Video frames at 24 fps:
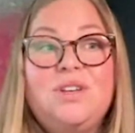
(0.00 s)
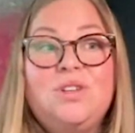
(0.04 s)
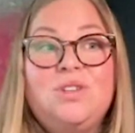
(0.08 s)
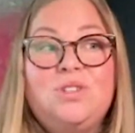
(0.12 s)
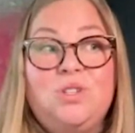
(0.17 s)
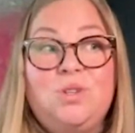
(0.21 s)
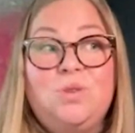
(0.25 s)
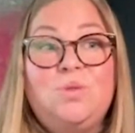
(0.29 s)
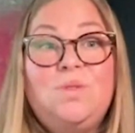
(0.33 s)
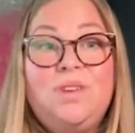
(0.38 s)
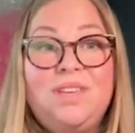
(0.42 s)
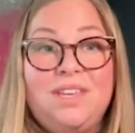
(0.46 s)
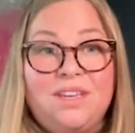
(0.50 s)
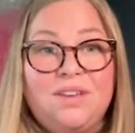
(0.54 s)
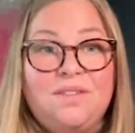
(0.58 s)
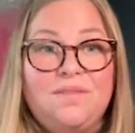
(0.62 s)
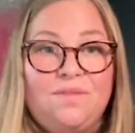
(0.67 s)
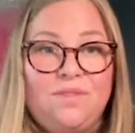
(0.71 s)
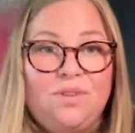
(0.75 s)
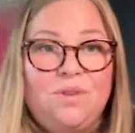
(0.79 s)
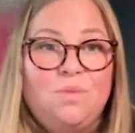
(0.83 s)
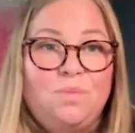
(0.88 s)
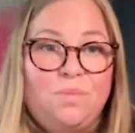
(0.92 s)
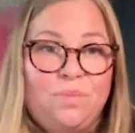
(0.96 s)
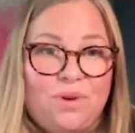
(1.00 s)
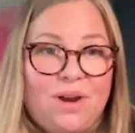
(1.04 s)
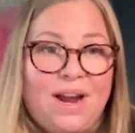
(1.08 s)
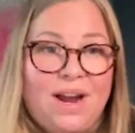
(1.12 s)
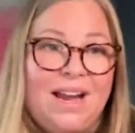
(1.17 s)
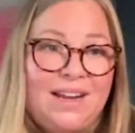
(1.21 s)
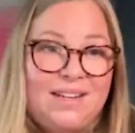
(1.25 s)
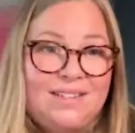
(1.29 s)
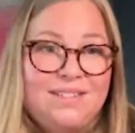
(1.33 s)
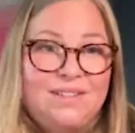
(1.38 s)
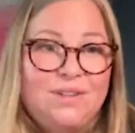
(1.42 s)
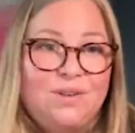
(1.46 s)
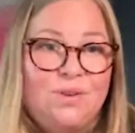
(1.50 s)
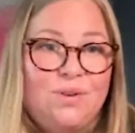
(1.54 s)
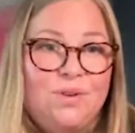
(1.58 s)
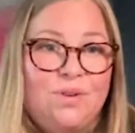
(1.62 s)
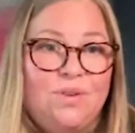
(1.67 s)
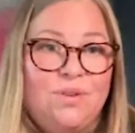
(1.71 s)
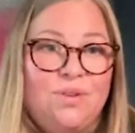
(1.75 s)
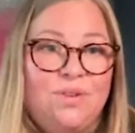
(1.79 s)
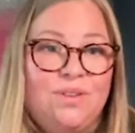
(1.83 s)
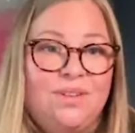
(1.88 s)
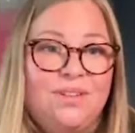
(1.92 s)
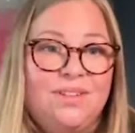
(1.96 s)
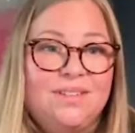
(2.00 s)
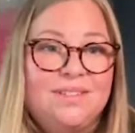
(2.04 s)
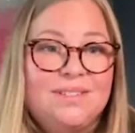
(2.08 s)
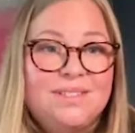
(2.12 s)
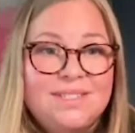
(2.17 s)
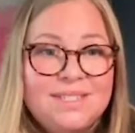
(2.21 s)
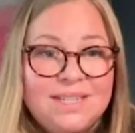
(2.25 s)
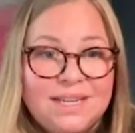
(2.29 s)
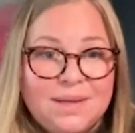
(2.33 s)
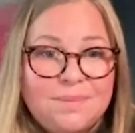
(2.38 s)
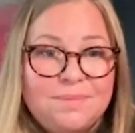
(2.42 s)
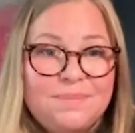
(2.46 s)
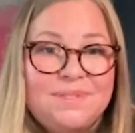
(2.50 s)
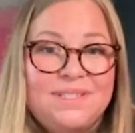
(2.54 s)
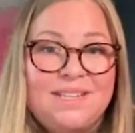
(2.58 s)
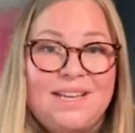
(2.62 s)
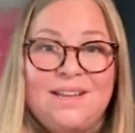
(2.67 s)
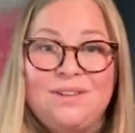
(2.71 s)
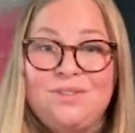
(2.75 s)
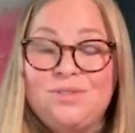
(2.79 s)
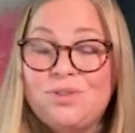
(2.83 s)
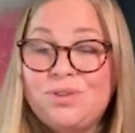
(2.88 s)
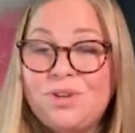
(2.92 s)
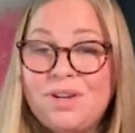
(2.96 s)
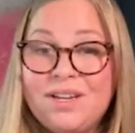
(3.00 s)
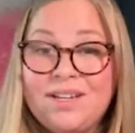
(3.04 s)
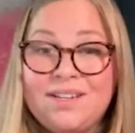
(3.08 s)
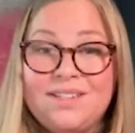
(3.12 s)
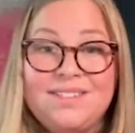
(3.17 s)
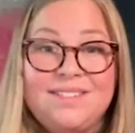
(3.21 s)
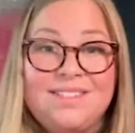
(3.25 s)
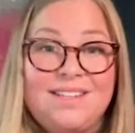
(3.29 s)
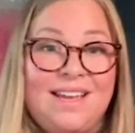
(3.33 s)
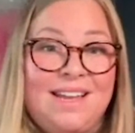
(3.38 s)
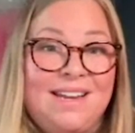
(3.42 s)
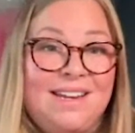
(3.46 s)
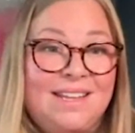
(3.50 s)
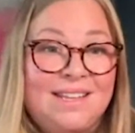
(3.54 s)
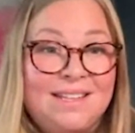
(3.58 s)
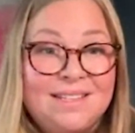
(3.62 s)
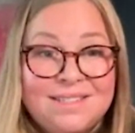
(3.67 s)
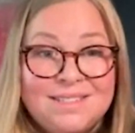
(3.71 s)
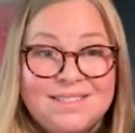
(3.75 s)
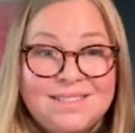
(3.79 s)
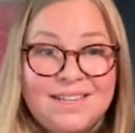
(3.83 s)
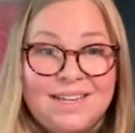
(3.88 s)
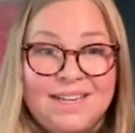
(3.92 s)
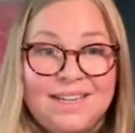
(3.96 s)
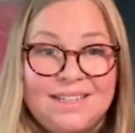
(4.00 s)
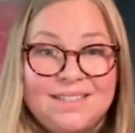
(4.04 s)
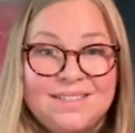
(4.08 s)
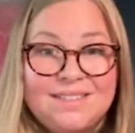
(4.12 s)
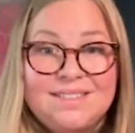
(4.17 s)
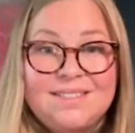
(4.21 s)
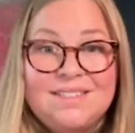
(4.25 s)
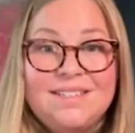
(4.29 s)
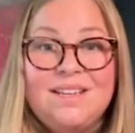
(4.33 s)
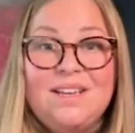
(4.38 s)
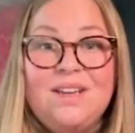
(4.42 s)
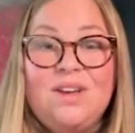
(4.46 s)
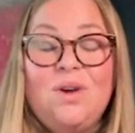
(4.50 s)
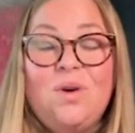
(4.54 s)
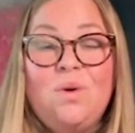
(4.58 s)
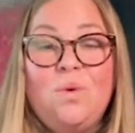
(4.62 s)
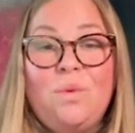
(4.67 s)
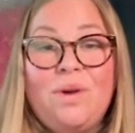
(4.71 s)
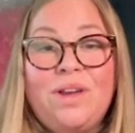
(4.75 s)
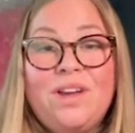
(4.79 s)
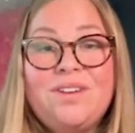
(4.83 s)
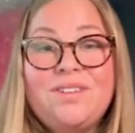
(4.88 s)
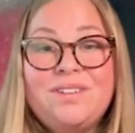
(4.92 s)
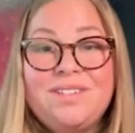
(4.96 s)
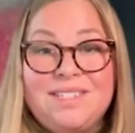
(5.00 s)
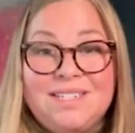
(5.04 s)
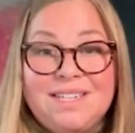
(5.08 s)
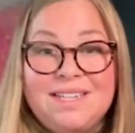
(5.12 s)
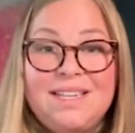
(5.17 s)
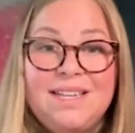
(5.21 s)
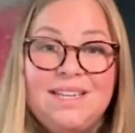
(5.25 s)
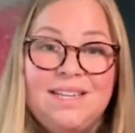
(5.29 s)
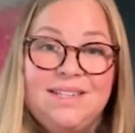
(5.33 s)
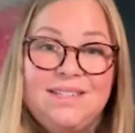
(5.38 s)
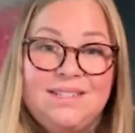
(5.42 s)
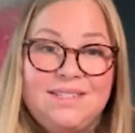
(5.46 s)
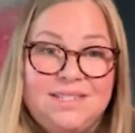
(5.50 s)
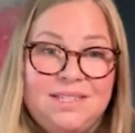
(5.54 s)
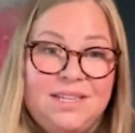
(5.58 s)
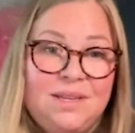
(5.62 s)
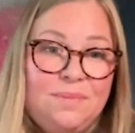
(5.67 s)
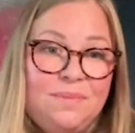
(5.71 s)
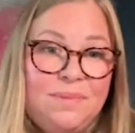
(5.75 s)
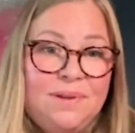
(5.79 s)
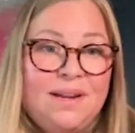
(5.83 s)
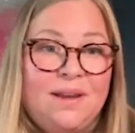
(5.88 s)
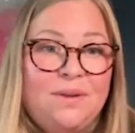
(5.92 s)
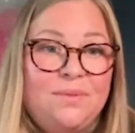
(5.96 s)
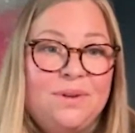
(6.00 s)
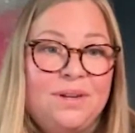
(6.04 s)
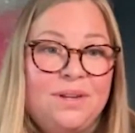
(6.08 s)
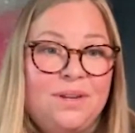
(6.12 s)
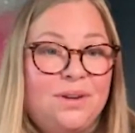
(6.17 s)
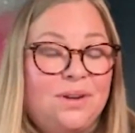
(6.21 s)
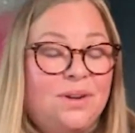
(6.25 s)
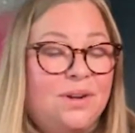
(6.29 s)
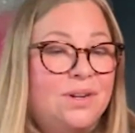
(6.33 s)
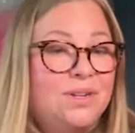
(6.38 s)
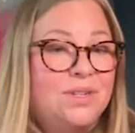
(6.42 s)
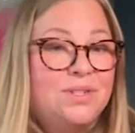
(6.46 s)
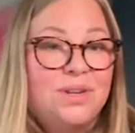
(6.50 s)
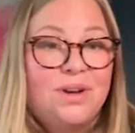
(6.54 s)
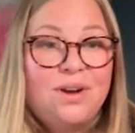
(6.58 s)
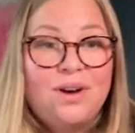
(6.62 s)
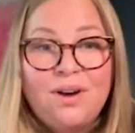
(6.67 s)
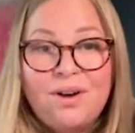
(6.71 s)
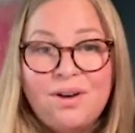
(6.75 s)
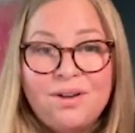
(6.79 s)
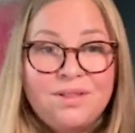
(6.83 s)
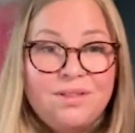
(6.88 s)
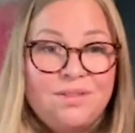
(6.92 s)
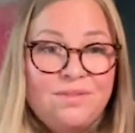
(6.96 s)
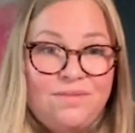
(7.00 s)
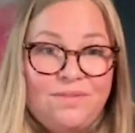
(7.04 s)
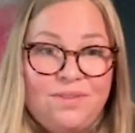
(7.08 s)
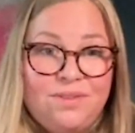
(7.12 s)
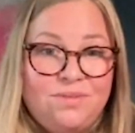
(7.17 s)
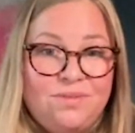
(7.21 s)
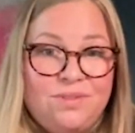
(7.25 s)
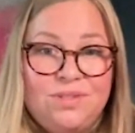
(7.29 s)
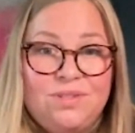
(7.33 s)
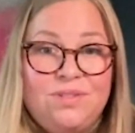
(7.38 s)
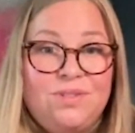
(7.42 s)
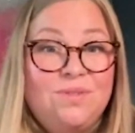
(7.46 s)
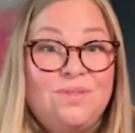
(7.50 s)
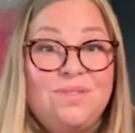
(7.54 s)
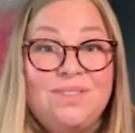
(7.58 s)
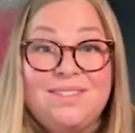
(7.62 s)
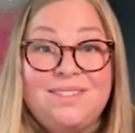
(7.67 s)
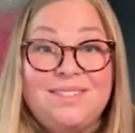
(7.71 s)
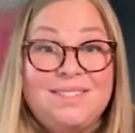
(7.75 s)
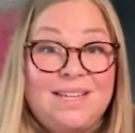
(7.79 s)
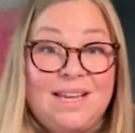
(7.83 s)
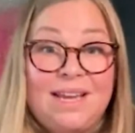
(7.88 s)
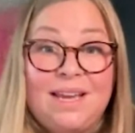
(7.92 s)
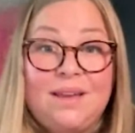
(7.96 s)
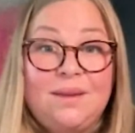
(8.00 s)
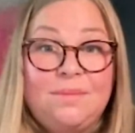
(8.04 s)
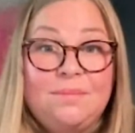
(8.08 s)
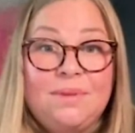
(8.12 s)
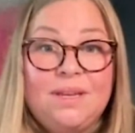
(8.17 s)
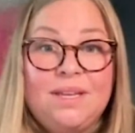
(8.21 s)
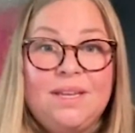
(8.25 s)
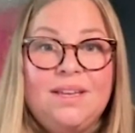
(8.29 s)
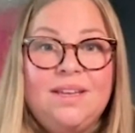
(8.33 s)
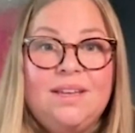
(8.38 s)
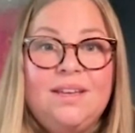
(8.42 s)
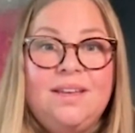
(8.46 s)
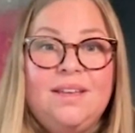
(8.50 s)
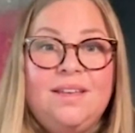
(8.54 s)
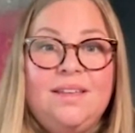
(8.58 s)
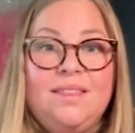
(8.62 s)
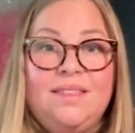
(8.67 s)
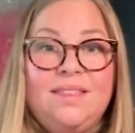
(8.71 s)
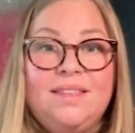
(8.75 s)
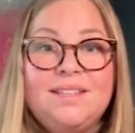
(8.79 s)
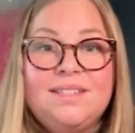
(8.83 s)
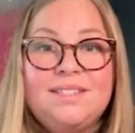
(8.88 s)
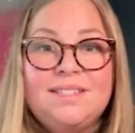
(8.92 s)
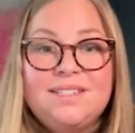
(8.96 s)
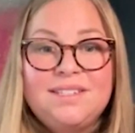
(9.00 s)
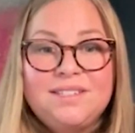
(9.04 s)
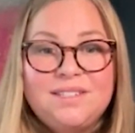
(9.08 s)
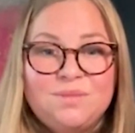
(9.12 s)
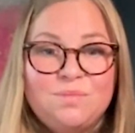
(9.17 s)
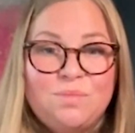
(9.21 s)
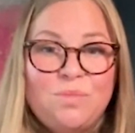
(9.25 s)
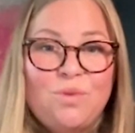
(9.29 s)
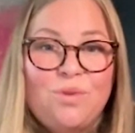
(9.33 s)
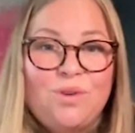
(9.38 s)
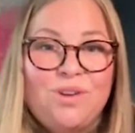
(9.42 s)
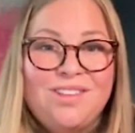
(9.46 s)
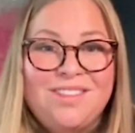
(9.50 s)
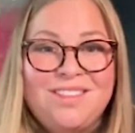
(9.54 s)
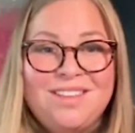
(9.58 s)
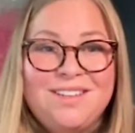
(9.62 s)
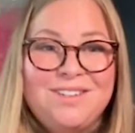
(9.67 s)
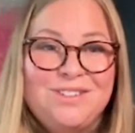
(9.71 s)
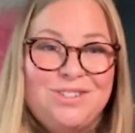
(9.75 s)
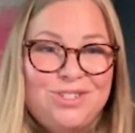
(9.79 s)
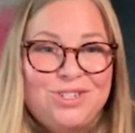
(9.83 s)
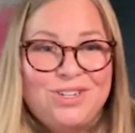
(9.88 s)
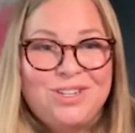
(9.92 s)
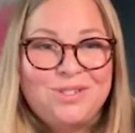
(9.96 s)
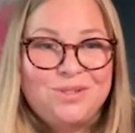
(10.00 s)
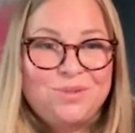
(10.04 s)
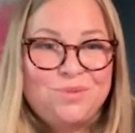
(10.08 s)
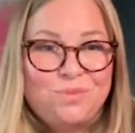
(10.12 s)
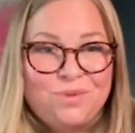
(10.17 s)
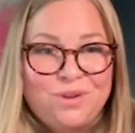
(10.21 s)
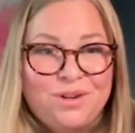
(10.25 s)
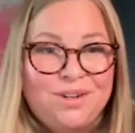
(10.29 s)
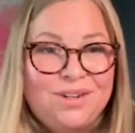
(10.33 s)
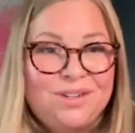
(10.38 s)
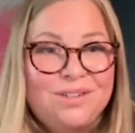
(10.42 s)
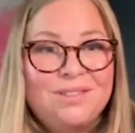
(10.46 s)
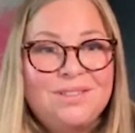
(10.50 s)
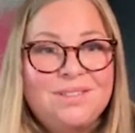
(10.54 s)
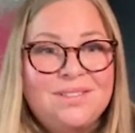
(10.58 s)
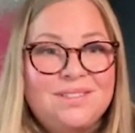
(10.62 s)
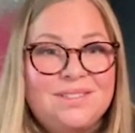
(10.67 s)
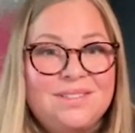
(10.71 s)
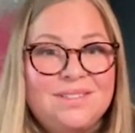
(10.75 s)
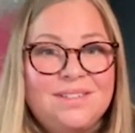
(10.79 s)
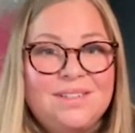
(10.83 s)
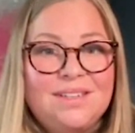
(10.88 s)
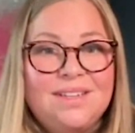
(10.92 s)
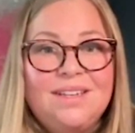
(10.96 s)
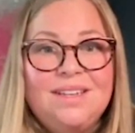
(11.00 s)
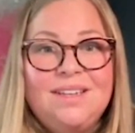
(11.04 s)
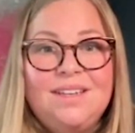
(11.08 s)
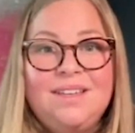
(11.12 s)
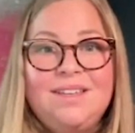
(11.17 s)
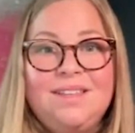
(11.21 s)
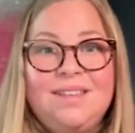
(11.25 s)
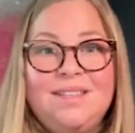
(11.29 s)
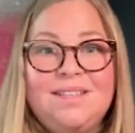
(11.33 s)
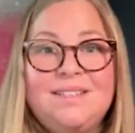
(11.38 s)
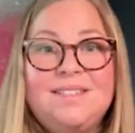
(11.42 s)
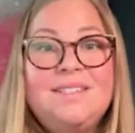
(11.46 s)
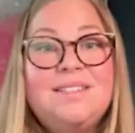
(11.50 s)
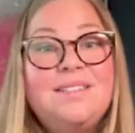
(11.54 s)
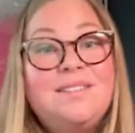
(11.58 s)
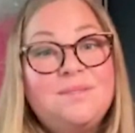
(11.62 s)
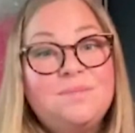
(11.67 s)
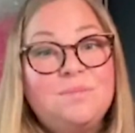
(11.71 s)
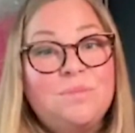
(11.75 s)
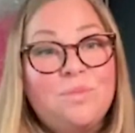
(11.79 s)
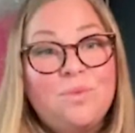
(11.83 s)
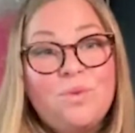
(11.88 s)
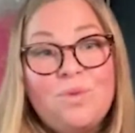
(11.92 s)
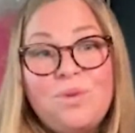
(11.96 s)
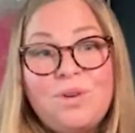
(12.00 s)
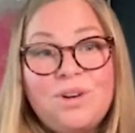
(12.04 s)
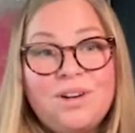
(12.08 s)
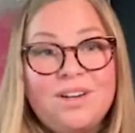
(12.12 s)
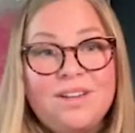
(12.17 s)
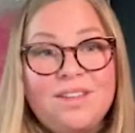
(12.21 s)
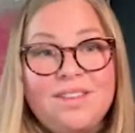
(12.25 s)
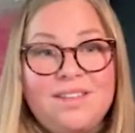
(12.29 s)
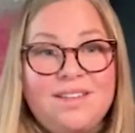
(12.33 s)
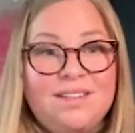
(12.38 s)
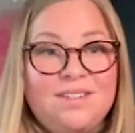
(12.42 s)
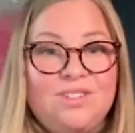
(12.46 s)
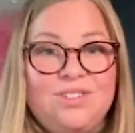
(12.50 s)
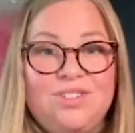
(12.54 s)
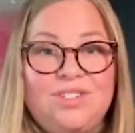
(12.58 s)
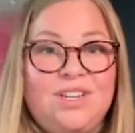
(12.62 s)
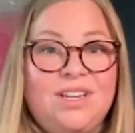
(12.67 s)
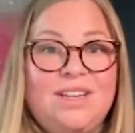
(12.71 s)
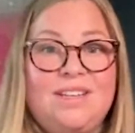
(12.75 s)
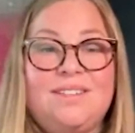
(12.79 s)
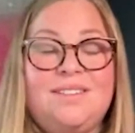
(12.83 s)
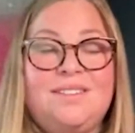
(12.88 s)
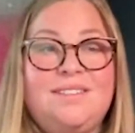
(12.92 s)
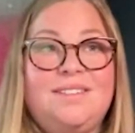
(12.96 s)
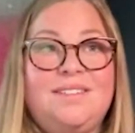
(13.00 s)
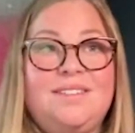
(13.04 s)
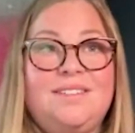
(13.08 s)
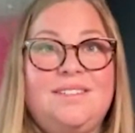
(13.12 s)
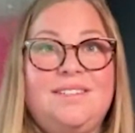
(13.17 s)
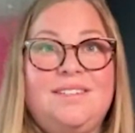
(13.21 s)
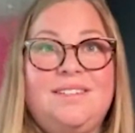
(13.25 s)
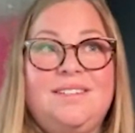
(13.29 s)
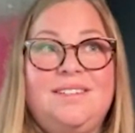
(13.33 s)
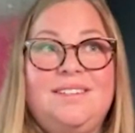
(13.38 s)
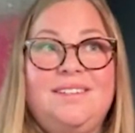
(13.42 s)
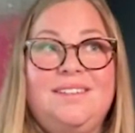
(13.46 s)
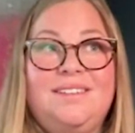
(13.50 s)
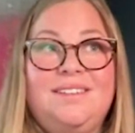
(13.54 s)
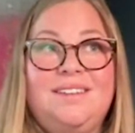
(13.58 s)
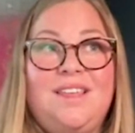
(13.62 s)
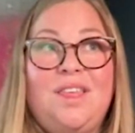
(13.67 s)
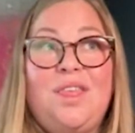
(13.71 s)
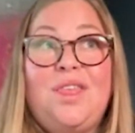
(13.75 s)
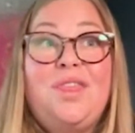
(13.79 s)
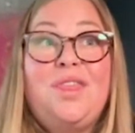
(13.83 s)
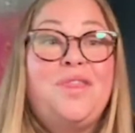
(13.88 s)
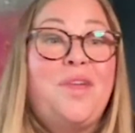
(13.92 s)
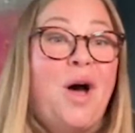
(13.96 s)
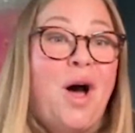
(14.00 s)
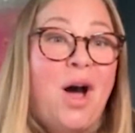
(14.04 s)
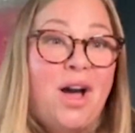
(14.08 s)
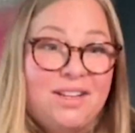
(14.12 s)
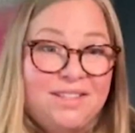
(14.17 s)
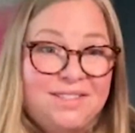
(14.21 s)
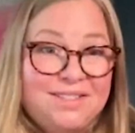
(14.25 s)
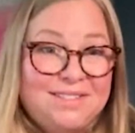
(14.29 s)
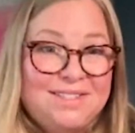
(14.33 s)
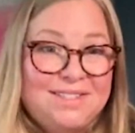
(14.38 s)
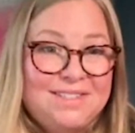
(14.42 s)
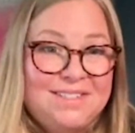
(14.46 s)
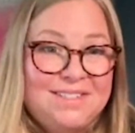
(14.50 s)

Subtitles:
to give you practical tips and tricks and insights, we are digging deep, and I would encourage all of you to do the same. This is more than just words. This is more than just thoughts